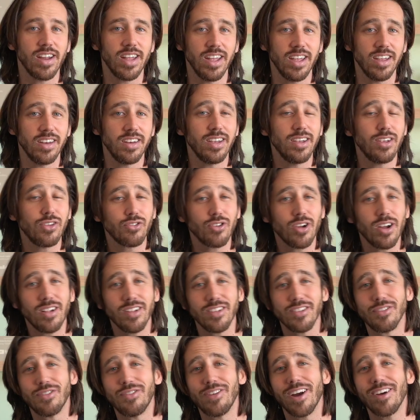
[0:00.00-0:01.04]
in Israel,
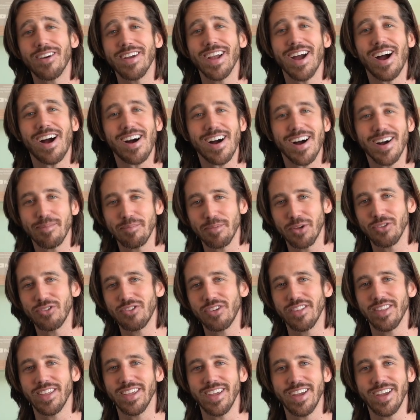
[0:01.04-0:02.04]
it's very hot most of the